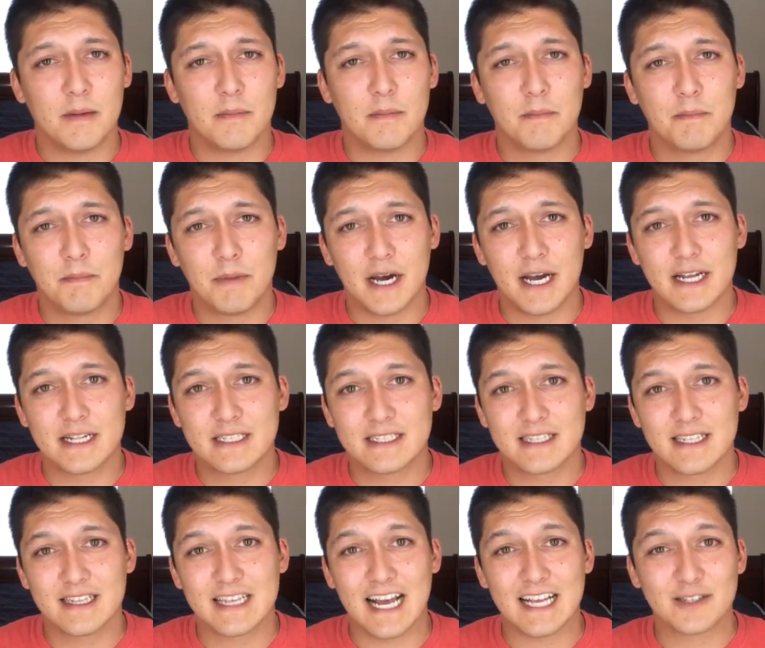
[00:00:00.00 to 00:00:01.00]
But
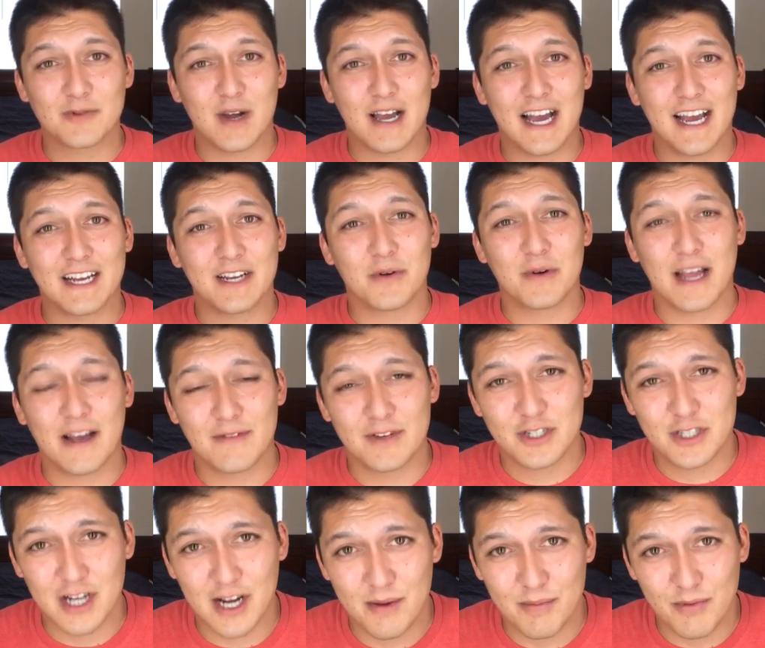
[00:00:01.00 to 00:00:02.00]
that's why I don't have a
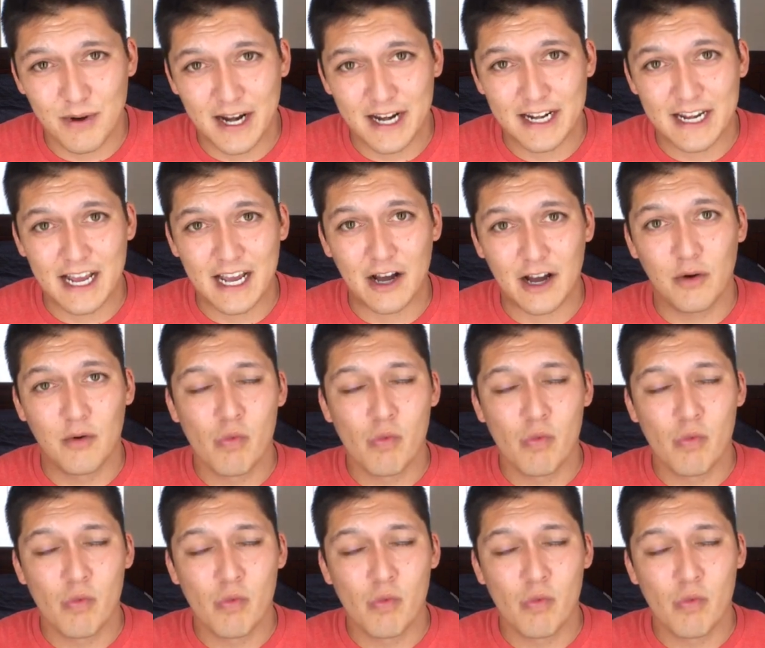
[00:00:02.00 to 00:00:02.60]
shop right now.